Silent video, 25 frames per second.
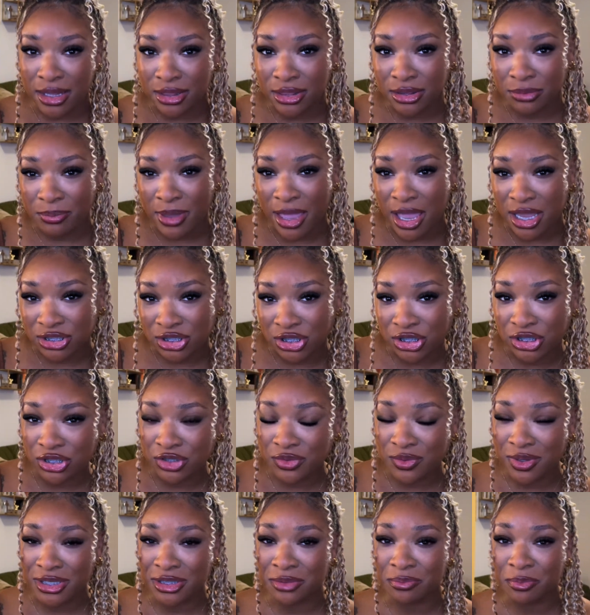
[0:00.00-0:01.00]
passion
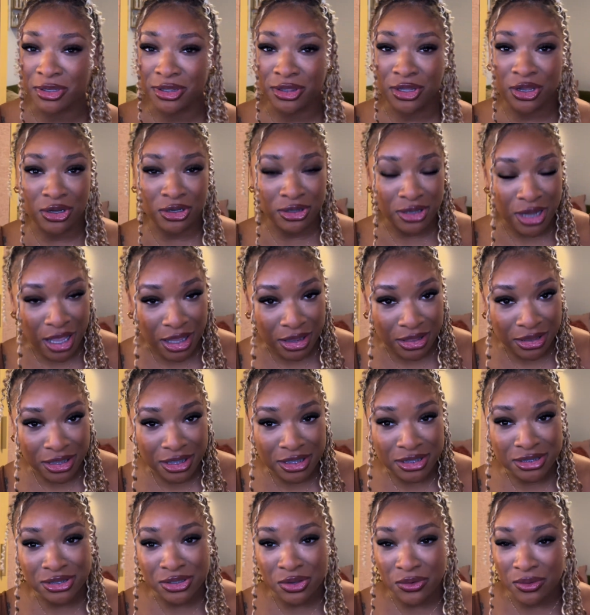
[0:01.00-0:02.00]
twists, but they're knotless.
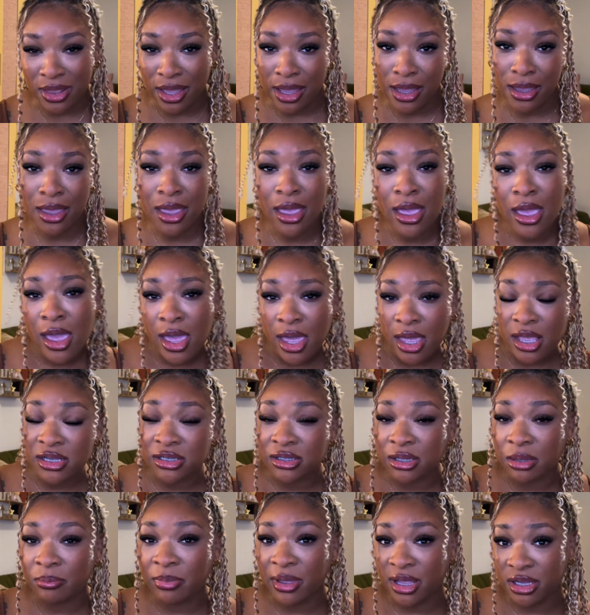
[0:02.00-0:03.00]
So like it's the
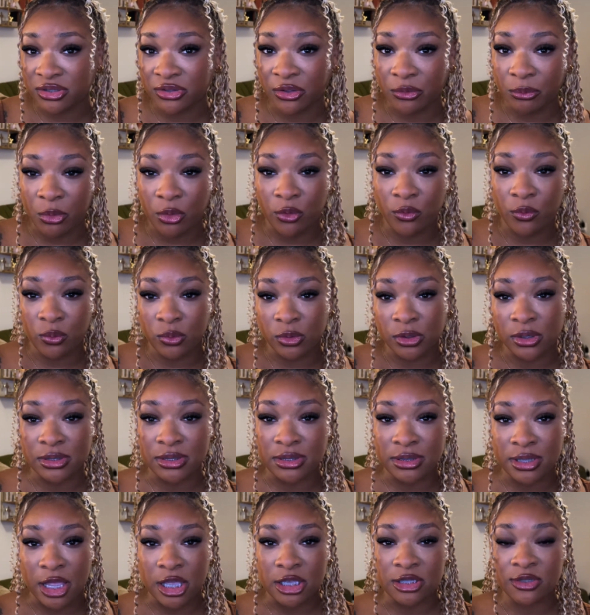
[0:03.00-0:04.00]
best of both worlds.
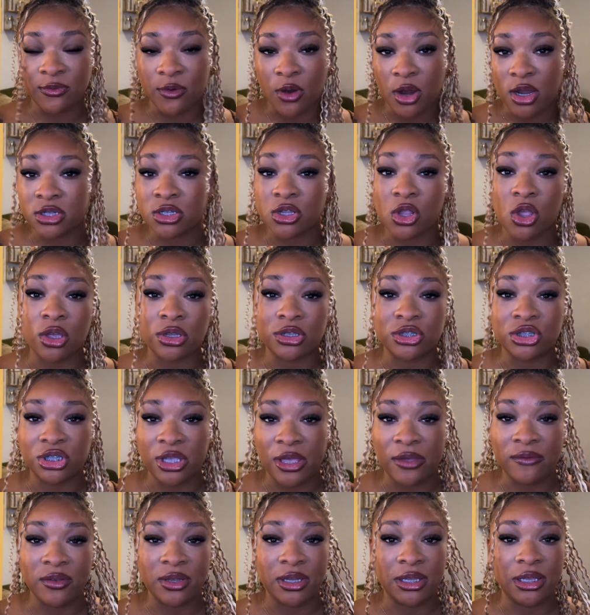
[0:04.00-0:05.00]
Now as far as
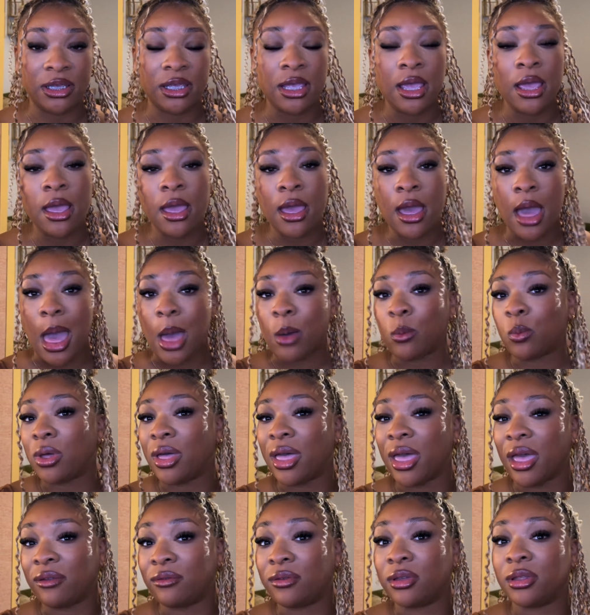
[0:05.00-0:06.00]
longevity, I would
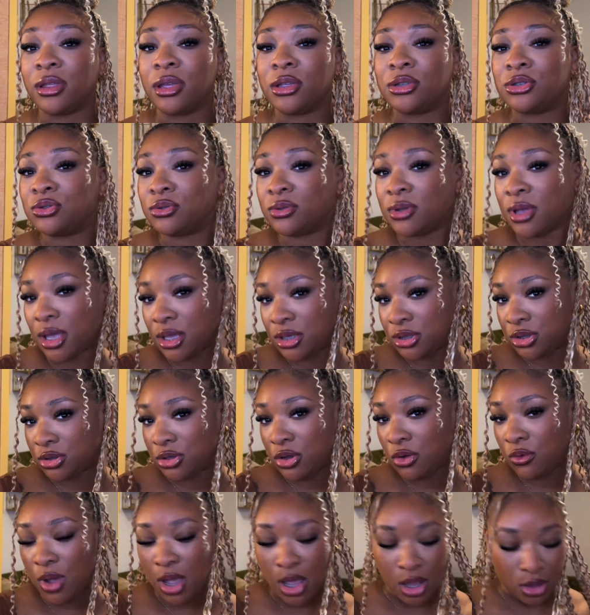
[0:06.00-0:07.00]
have to let you guys know how